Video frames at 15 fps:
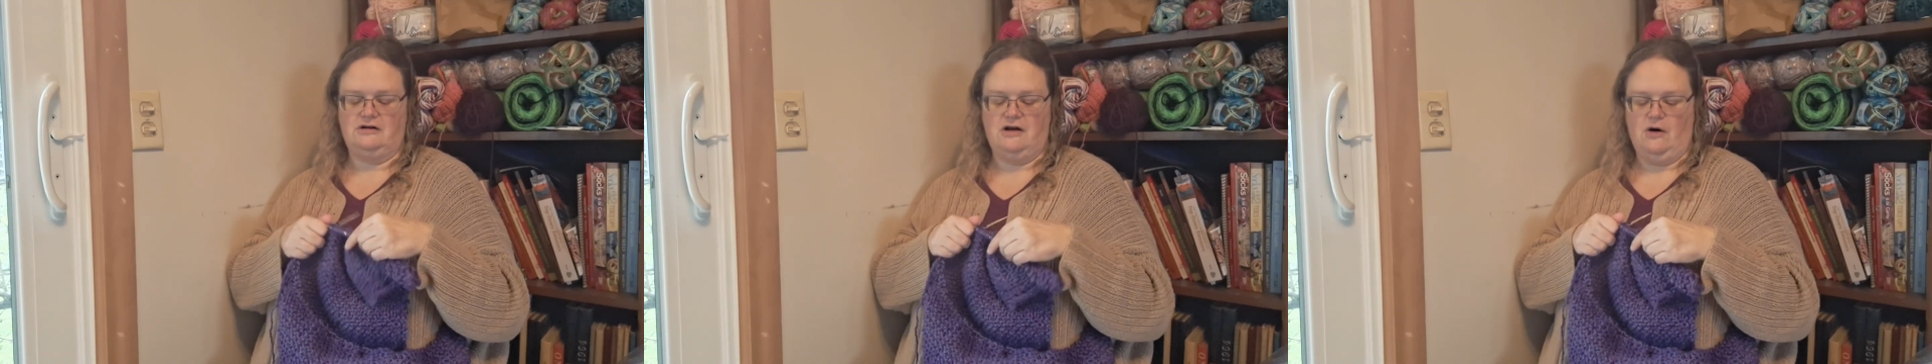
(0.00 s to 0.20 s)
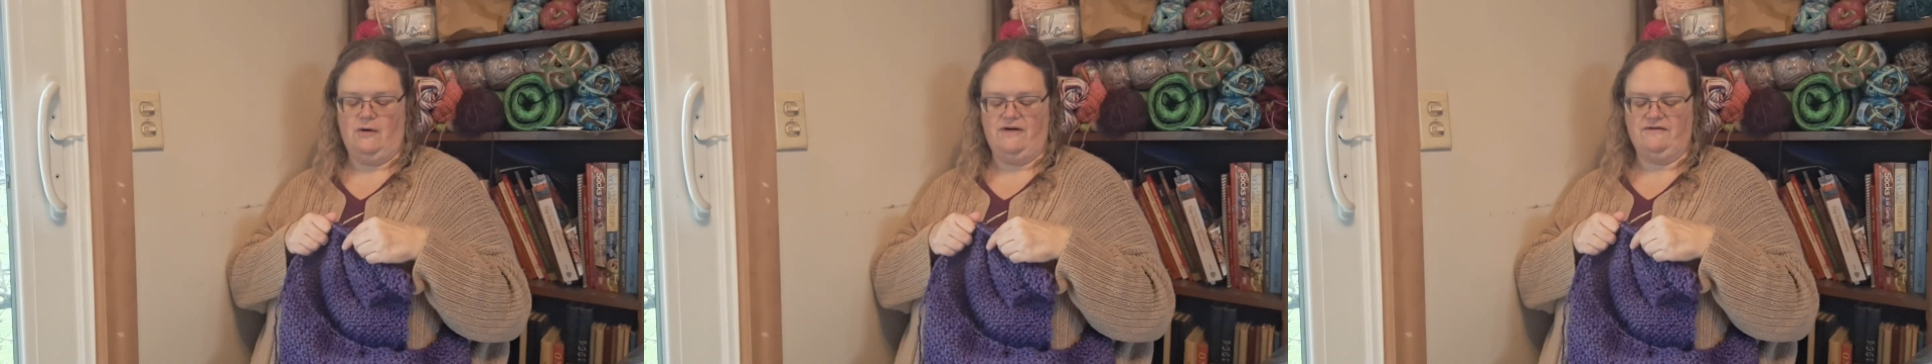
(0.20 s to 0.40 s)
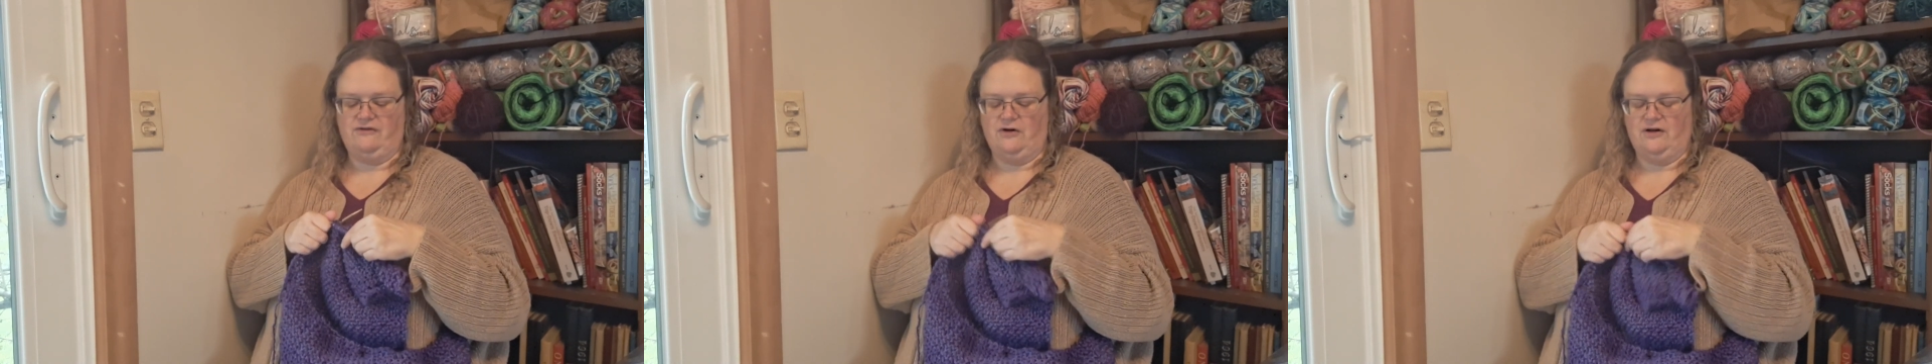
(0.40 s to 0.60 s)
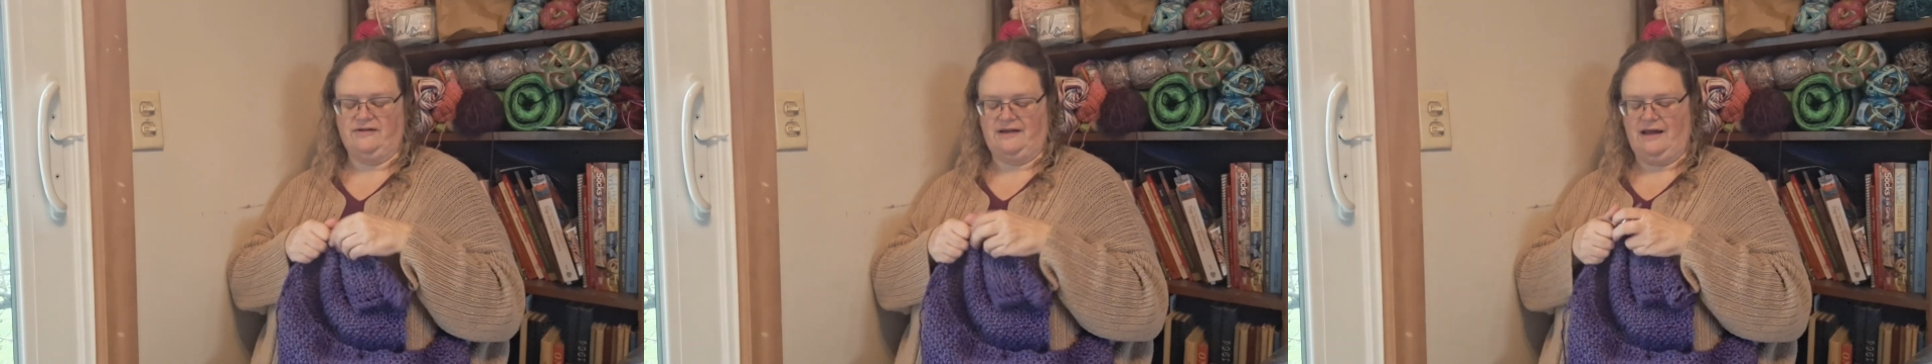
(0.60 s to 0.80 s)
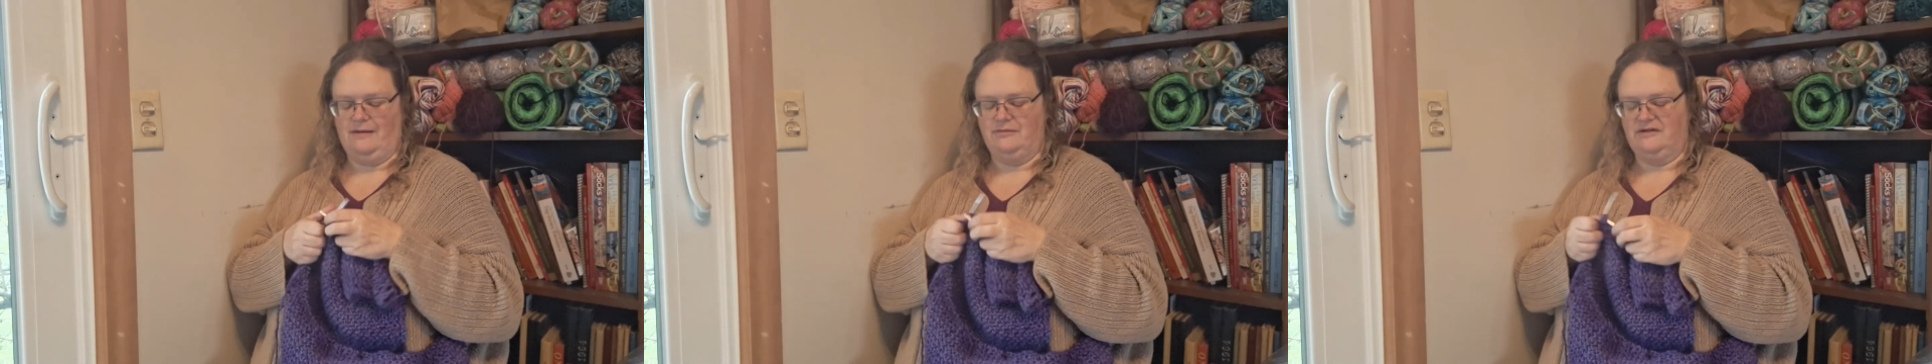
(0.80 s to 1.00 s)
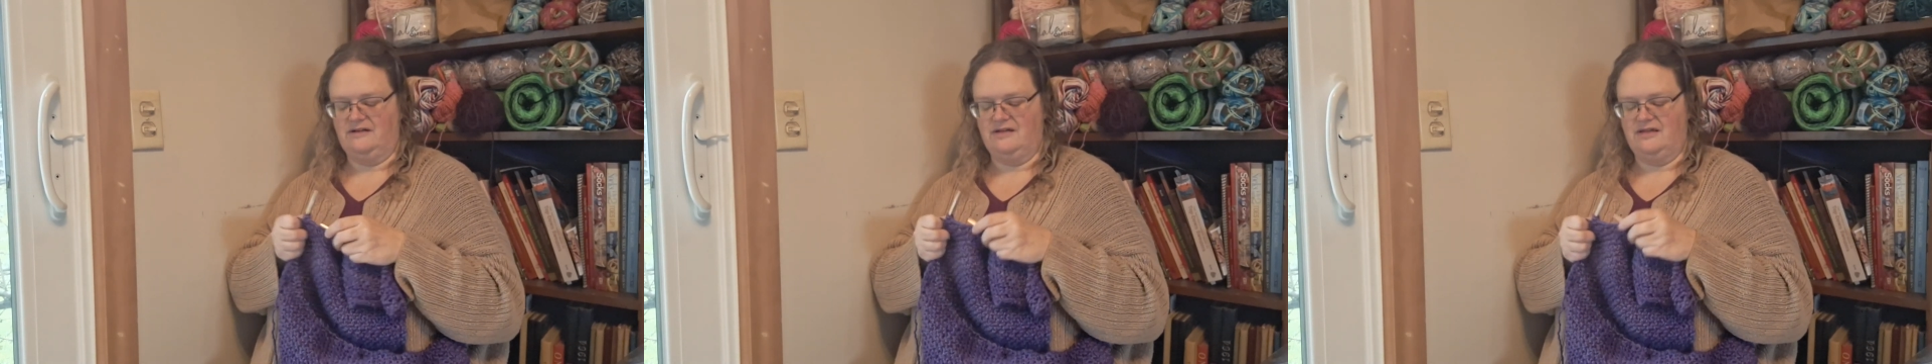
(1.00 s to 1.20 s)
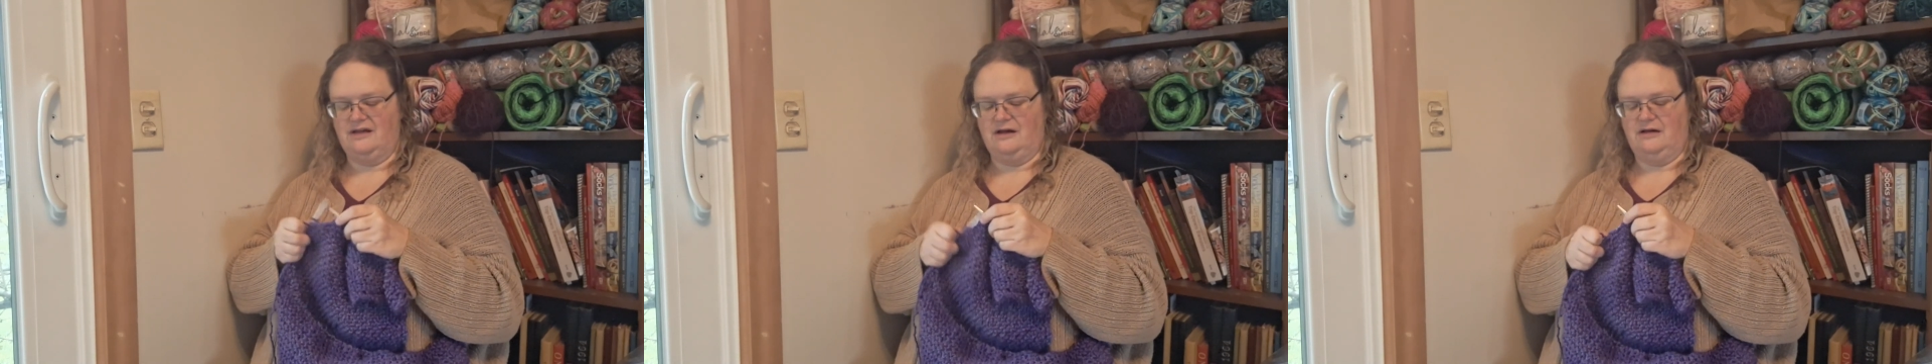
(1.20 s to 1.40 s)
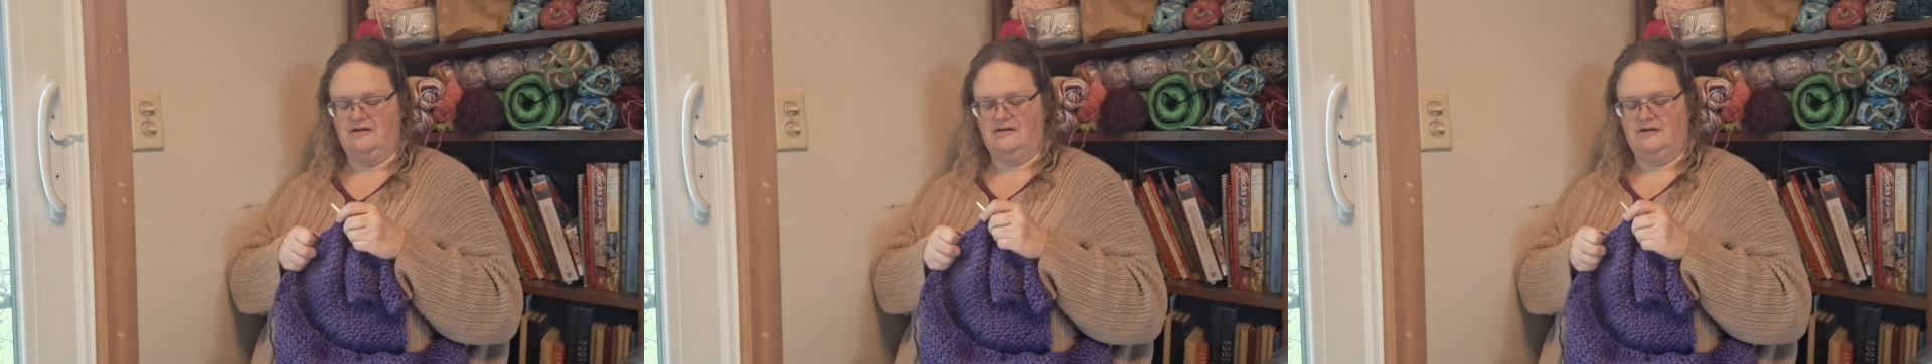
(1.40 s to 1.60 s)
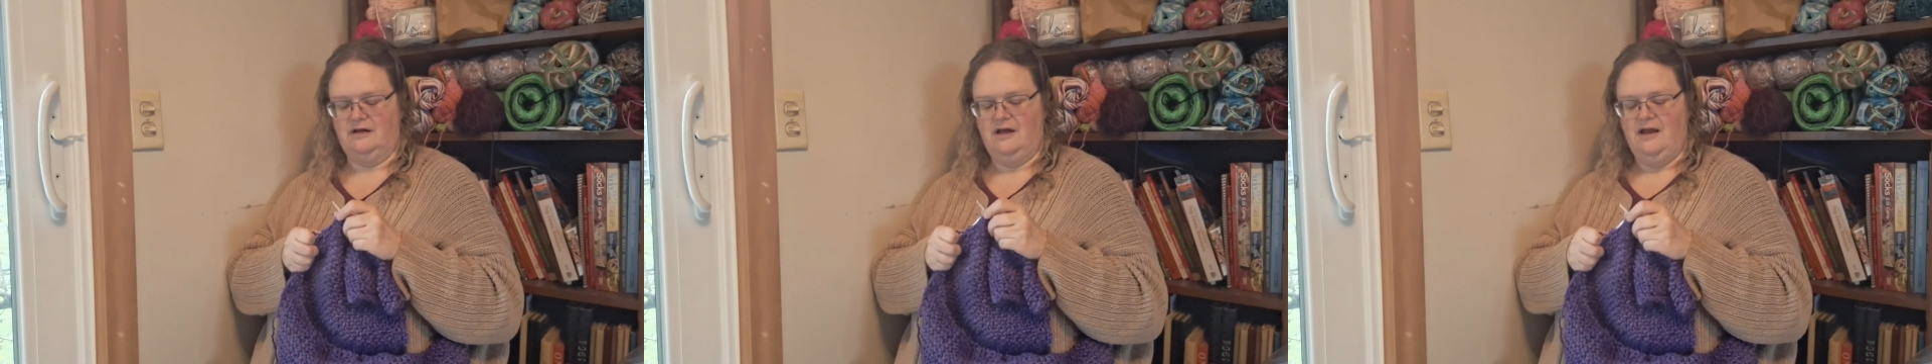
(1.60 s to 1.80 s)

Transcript: know it for exams and things.